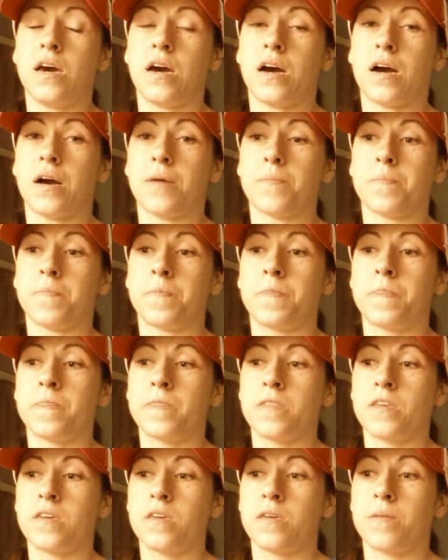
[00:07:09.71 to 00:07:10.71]

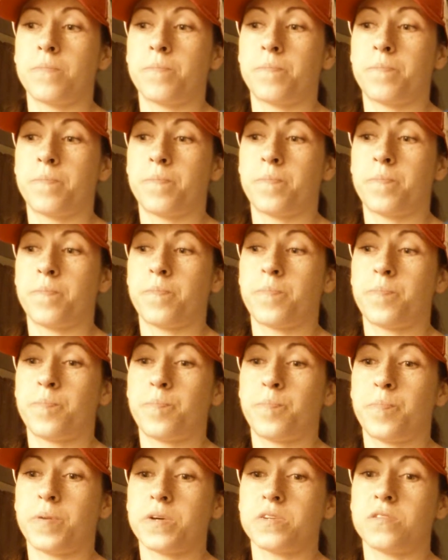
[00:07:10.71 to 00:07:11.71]

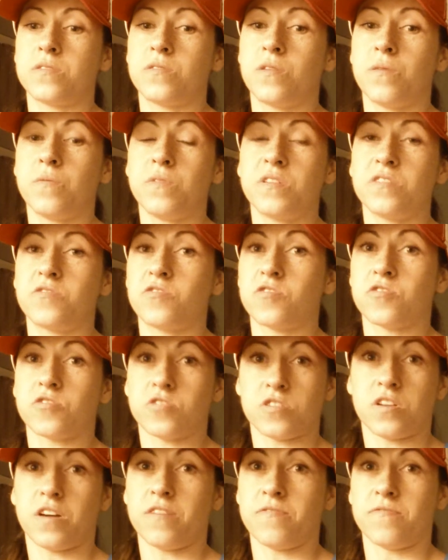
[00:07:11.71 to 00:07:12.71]
But you don't want to just
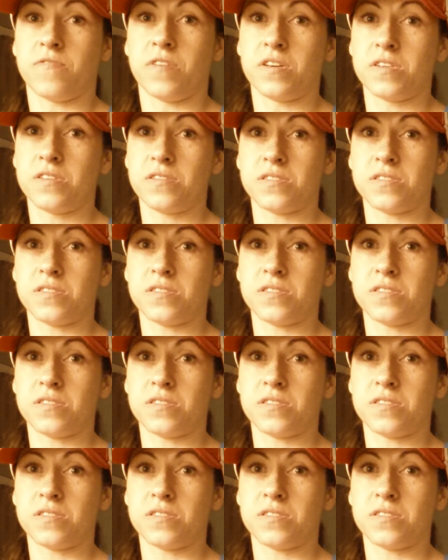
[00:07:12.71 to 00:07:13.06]
shove